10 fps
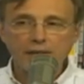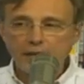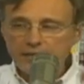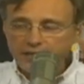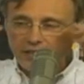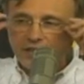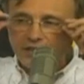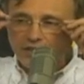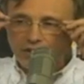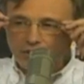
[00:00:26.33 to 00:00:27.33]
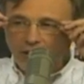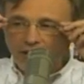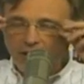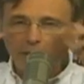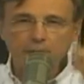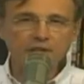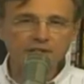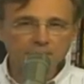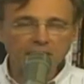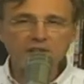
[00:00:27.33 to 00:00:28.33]
It's like the drug
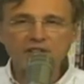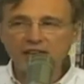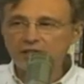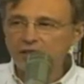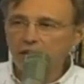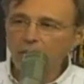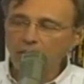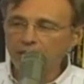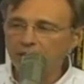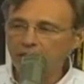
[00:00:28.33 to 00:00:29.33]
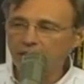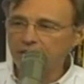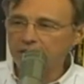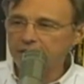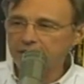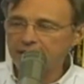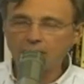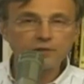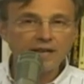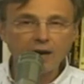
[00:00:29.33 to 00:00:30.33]
companies, Monsanto and
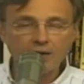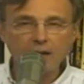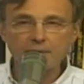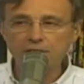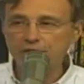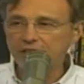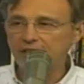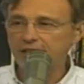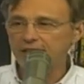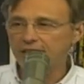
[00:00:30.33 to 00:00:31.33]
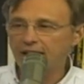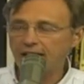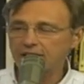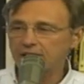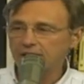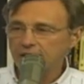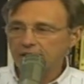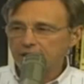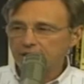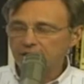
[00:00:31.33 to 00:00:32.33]
now Dow Chemicals getting into the act,
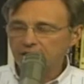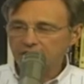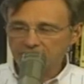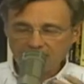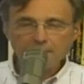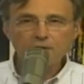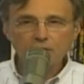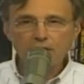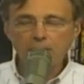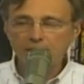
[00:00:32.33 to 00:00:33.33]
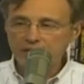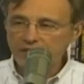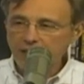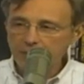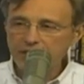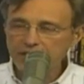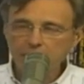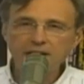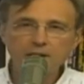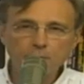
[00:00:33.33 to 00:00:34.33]
or the chemical companies, the companies that
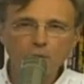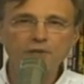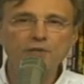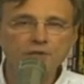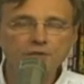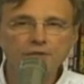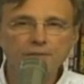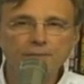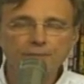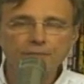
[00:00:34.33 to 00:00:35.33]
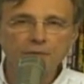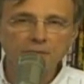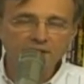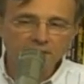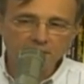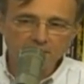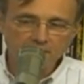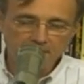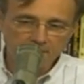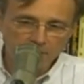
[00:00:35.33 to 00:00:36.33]
make the poisons, make the
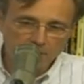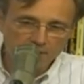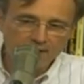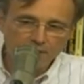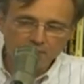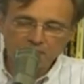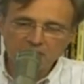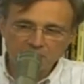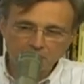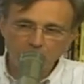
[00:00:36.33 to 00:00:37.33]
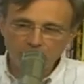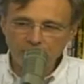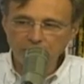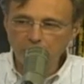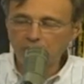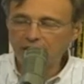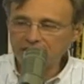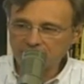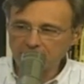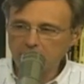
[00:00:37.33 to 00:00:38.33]
herbicides or poisons for
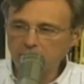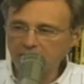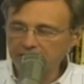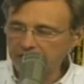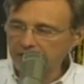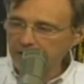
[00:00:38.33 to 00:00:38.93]
plants. They kill plants.